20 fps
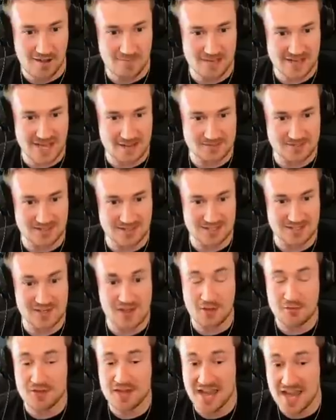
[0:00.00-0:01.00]
I'm the captain. There's
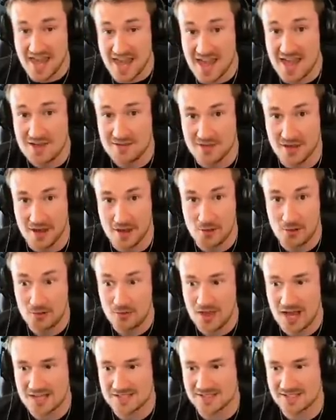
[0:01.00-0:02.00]
nothing here though.
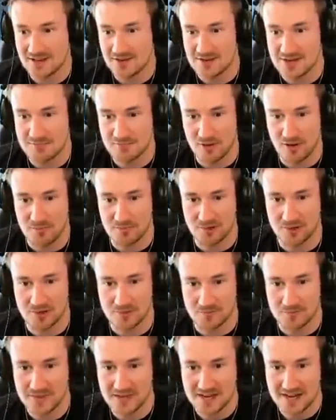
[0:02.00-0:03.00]
That's the only
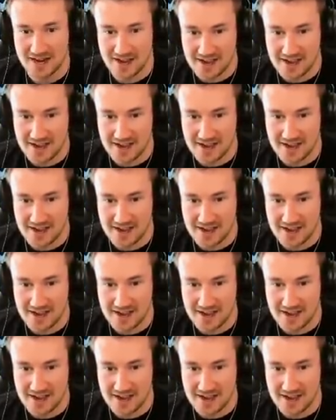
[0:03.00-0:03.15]
problem.